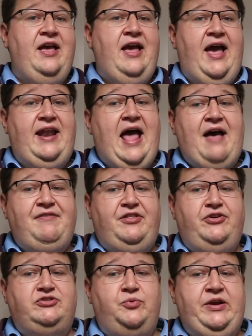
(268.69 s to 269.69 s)
and having
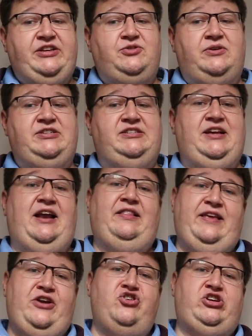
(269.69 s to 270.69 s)
those resources and
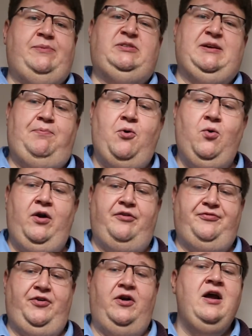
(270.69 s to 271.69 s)
leadership support
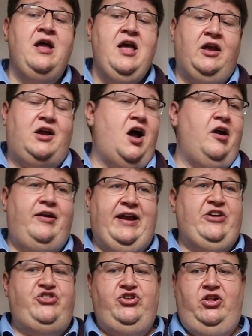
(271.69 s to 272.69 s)
for
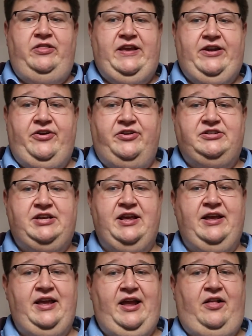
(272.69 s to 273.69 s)
congregational leaders,
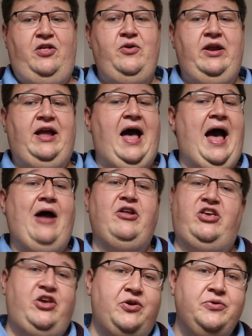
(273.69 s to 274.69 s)
including how to
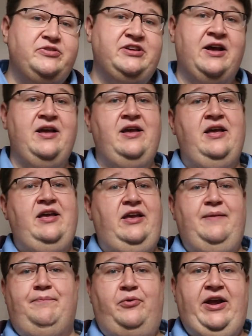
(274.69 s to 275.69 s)
use,
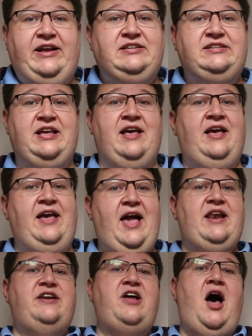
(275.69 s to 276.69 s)
embrace, and
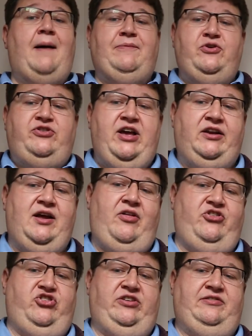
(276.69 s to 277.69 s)
adopt new
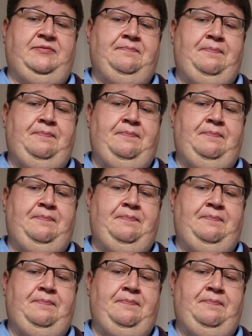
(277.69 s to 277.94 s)
technologies.